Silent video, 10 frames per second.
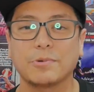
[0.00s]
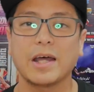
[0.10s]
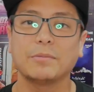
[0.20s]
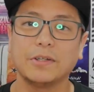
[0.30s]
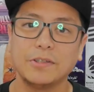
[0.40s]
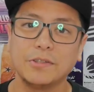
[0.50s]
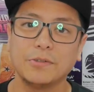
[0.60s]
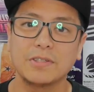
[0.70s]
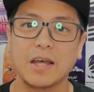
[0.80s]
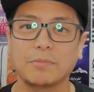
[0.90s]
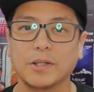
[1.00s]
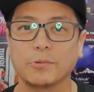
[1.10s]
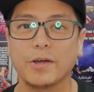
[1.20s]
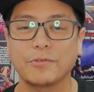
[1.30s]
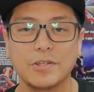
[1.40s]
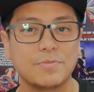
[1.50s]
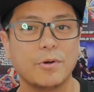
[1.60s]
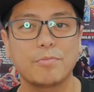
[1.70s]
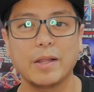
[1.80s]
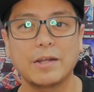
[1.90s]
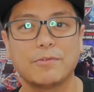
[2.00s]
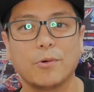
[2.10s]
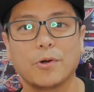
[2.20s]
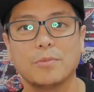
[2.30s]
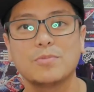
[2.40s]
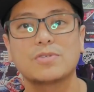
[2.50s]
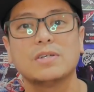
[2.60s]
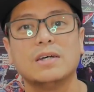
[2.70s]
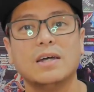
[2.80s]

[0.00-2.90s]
What I'm gonna do is I'm gonna reference both platforms.